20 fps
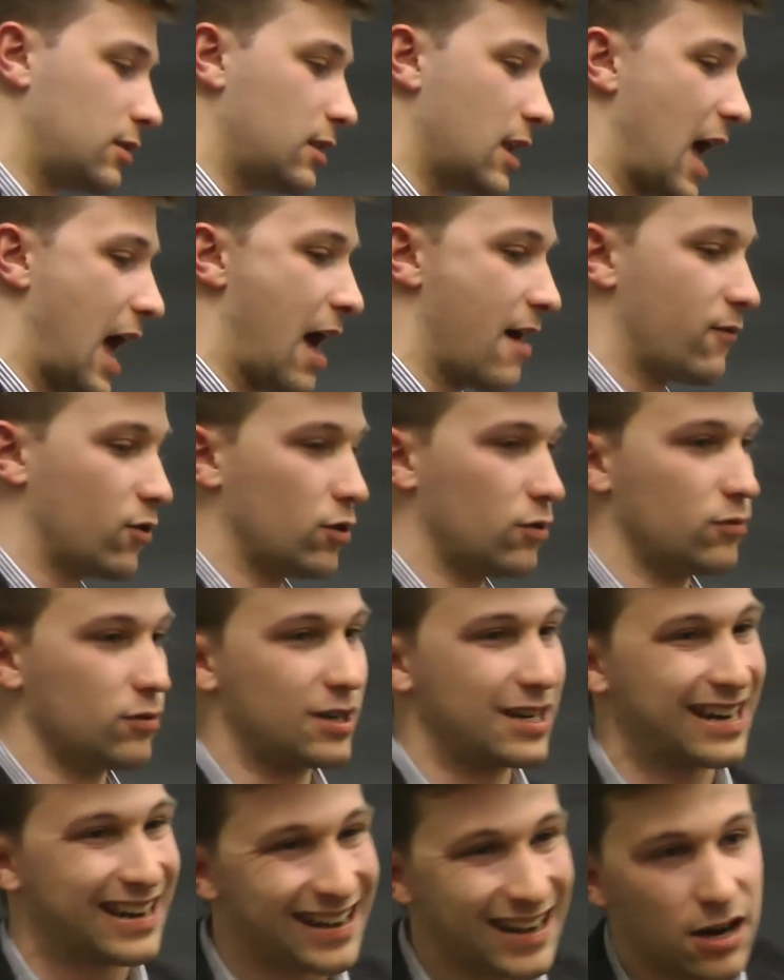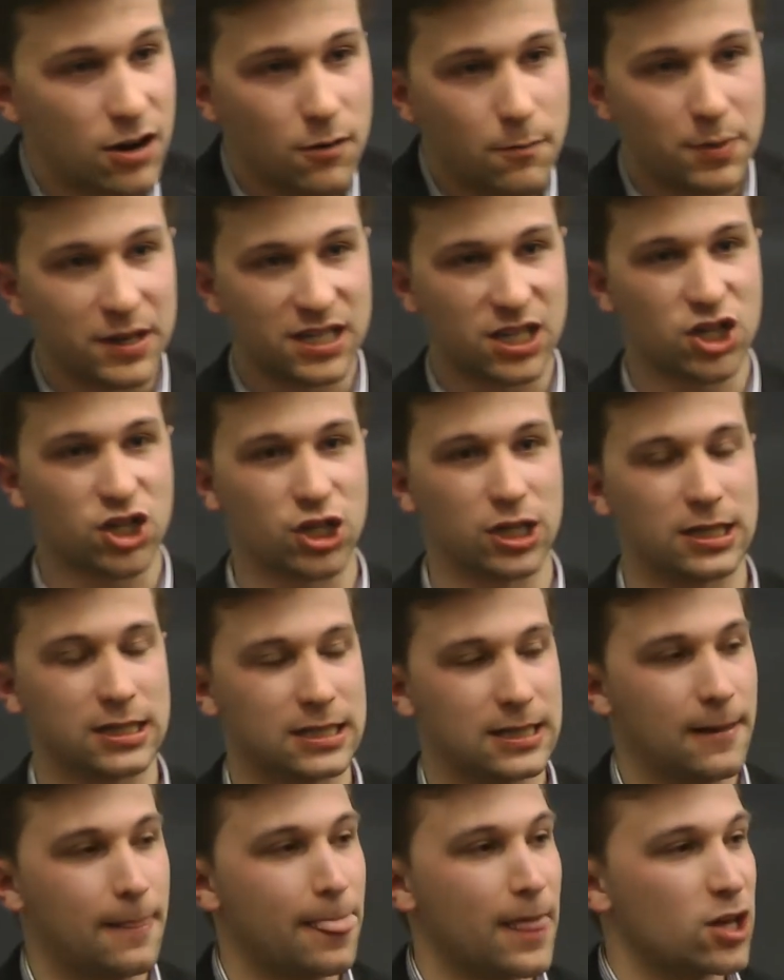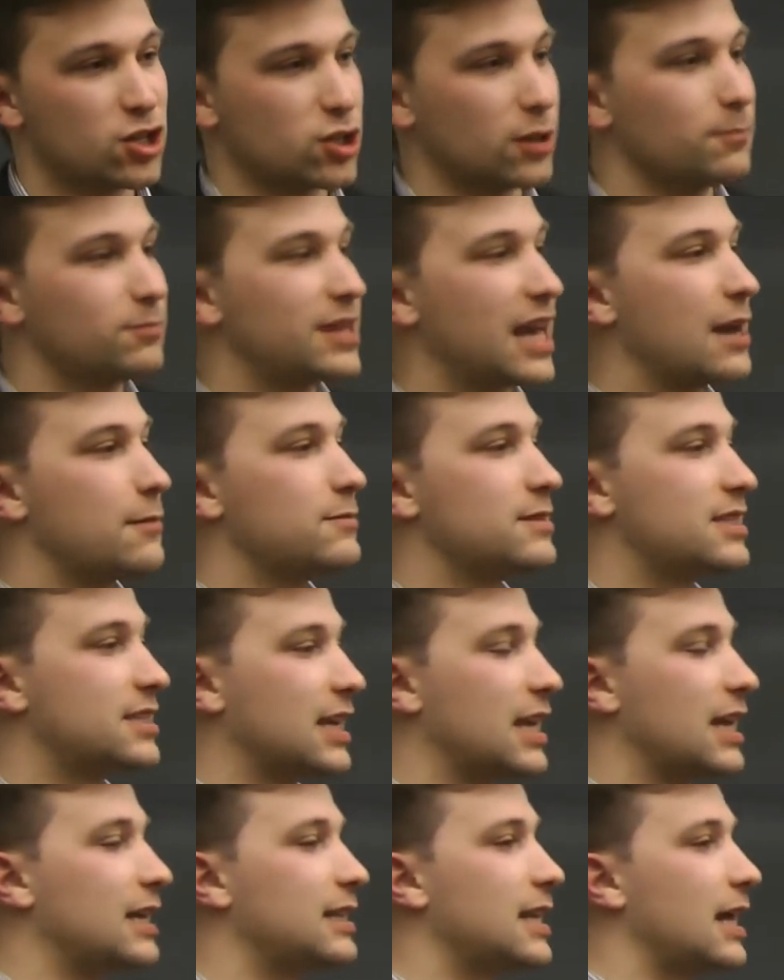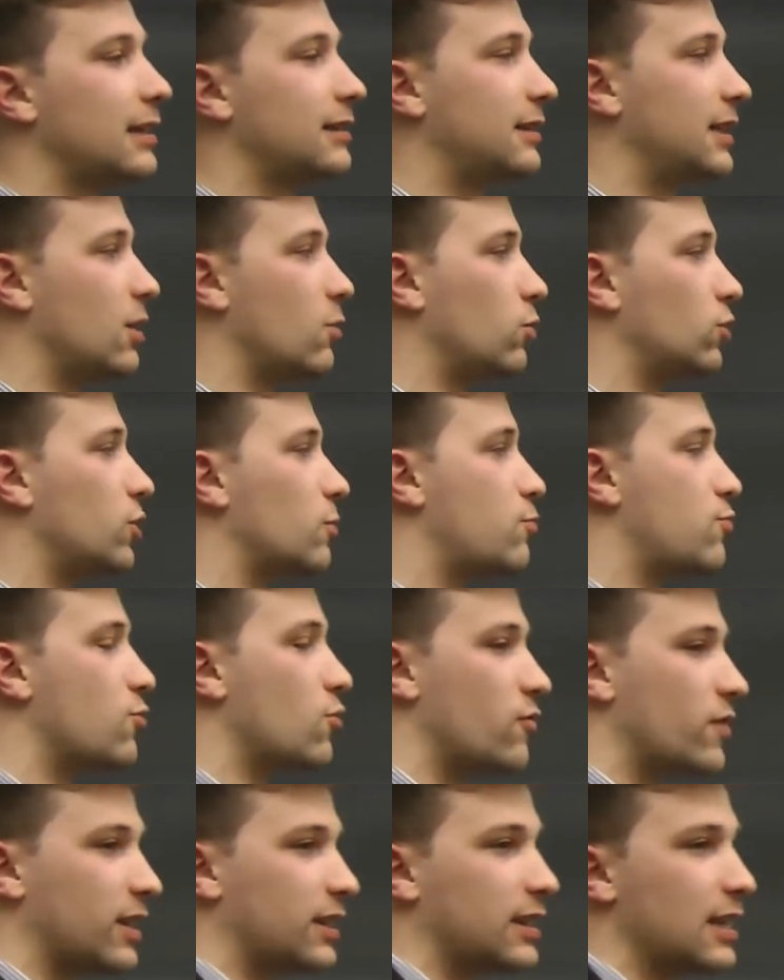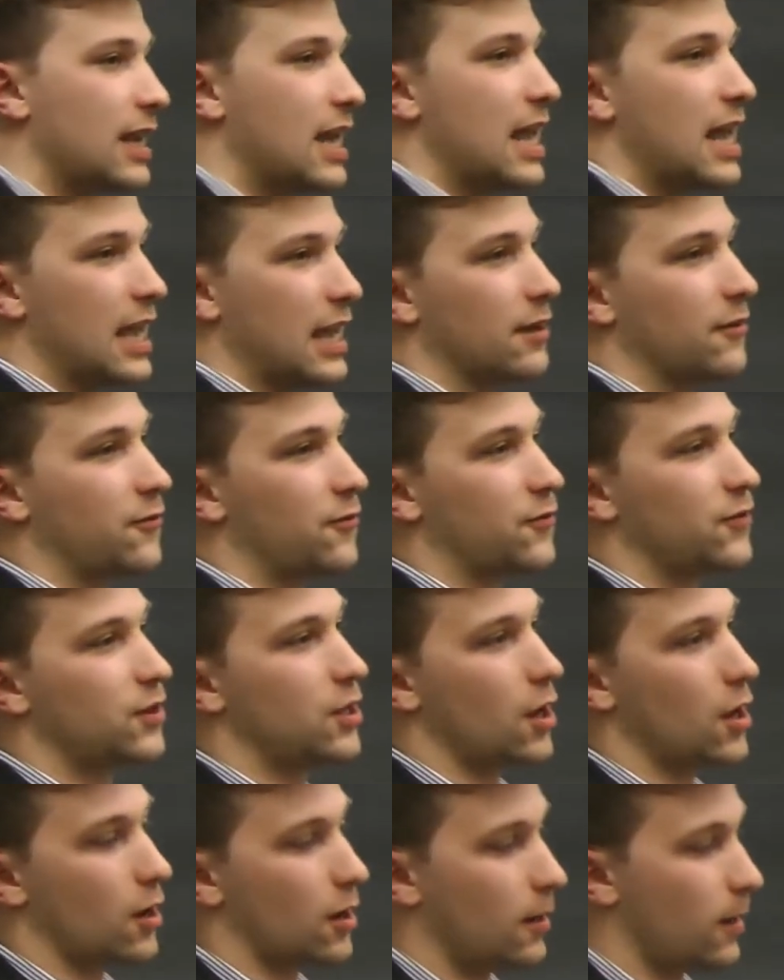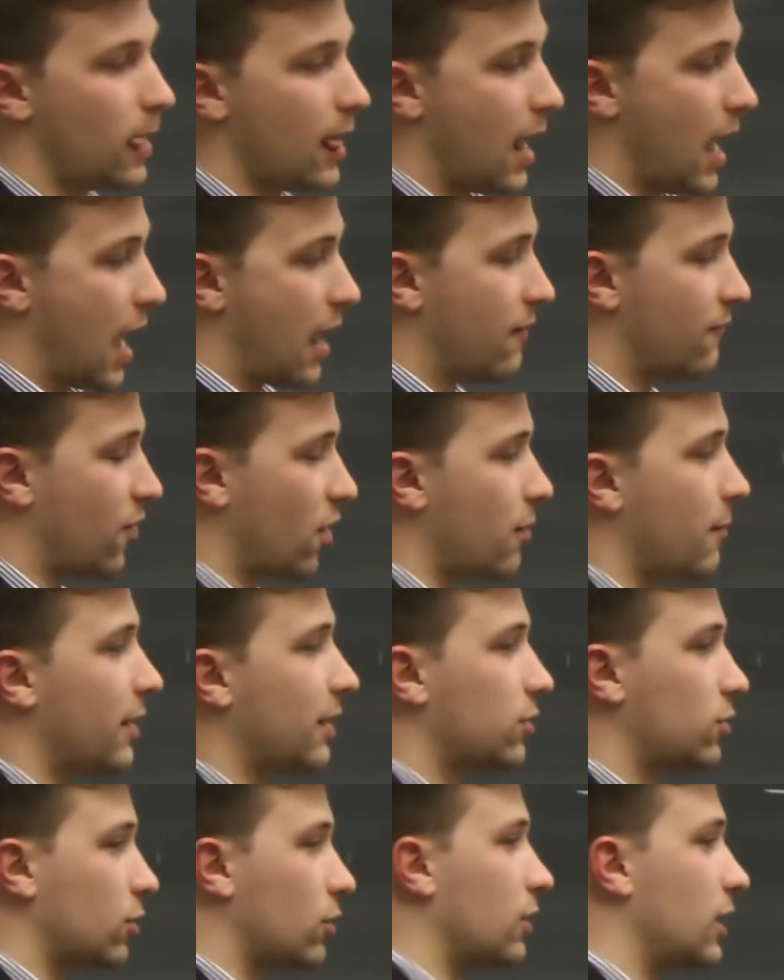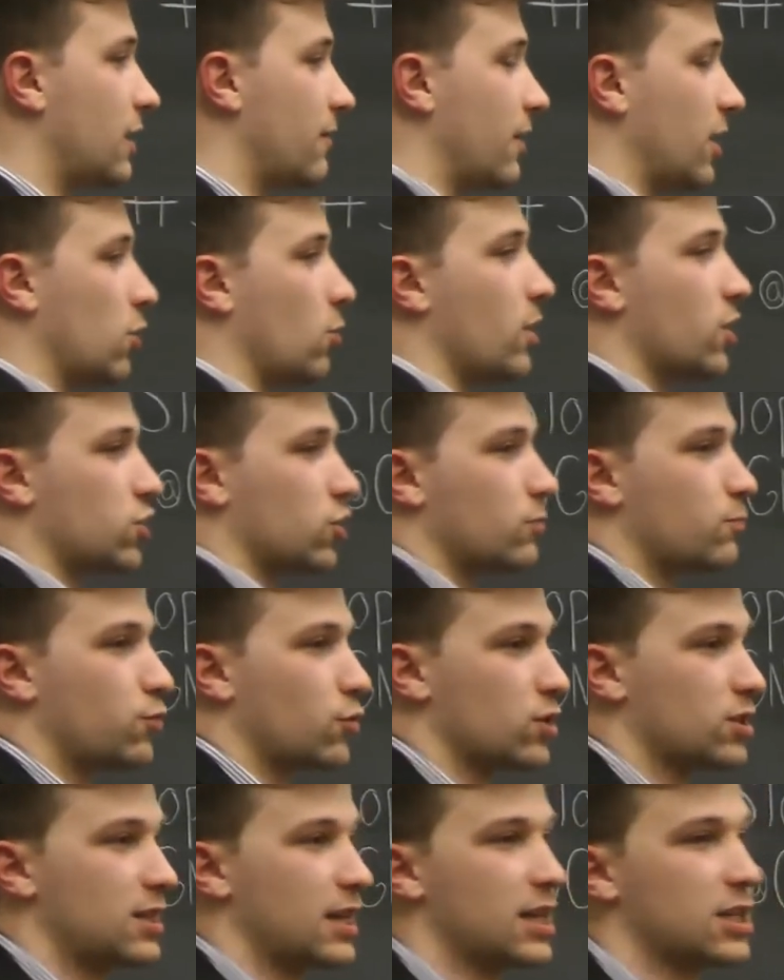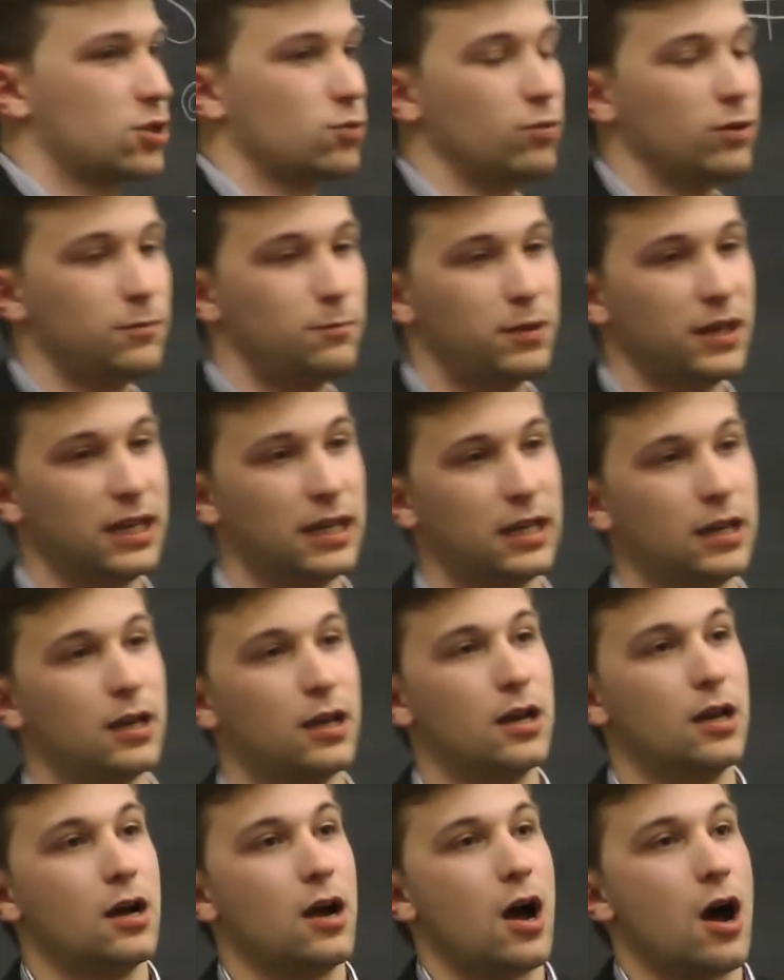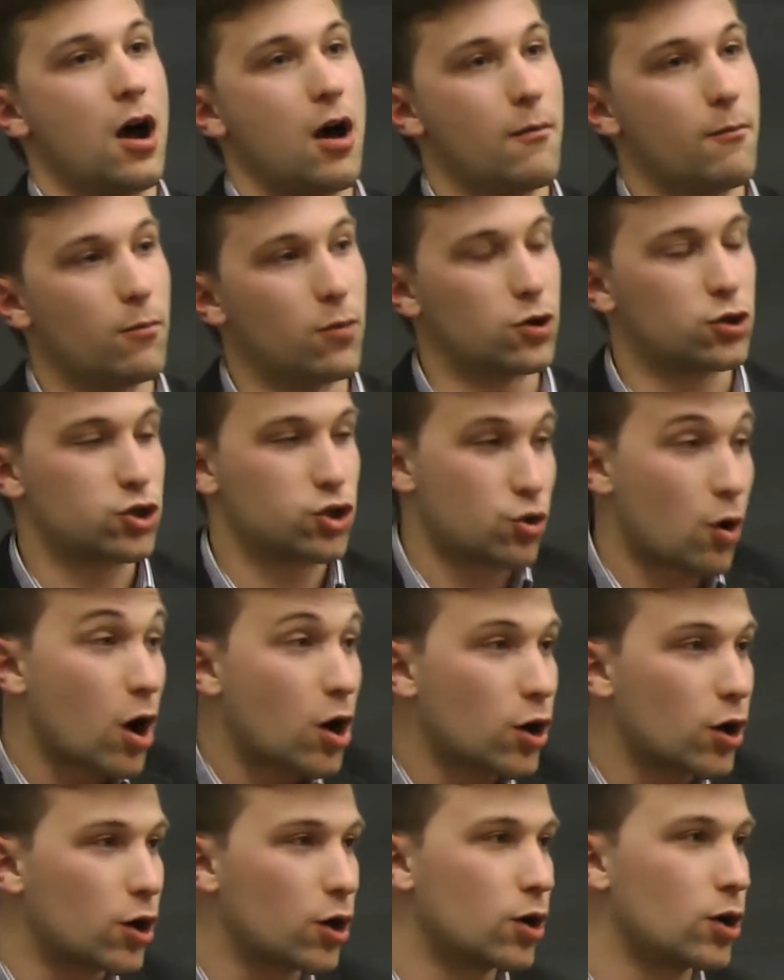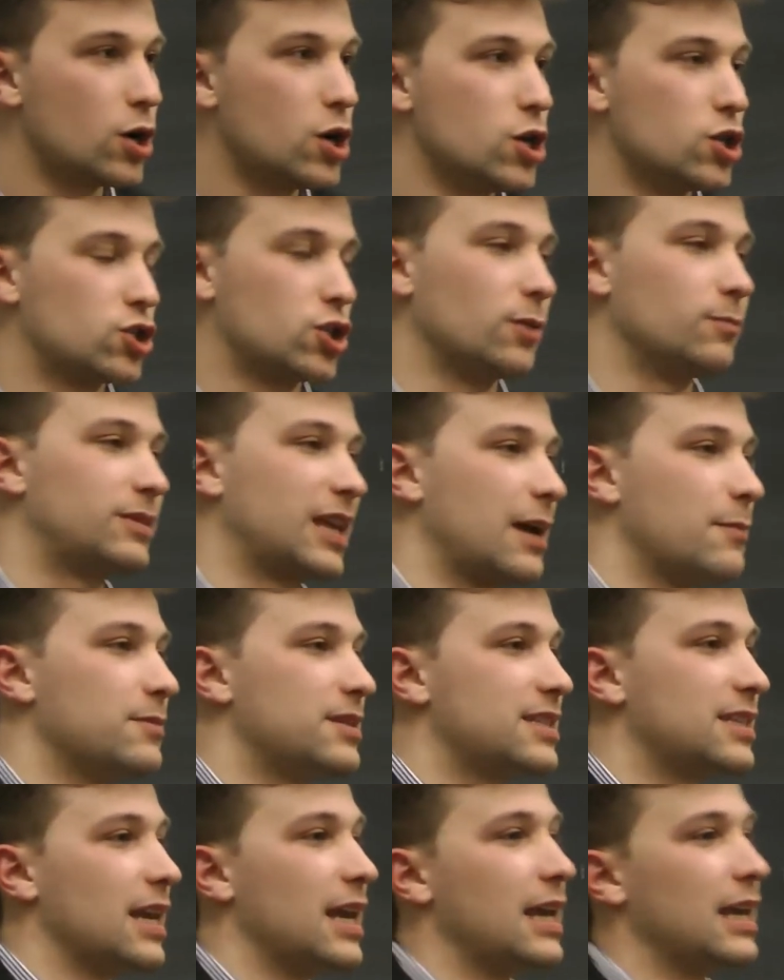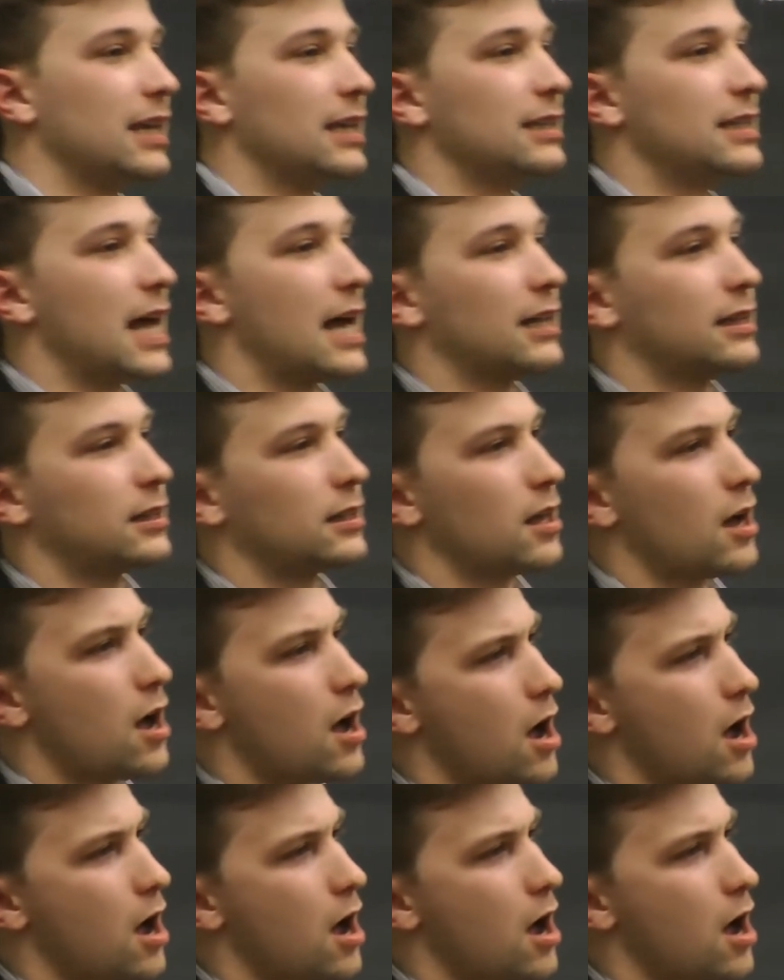have a clear position, sometimes saying that they would approve it if the environmental evaluation process would be stronger, sometimes saying that,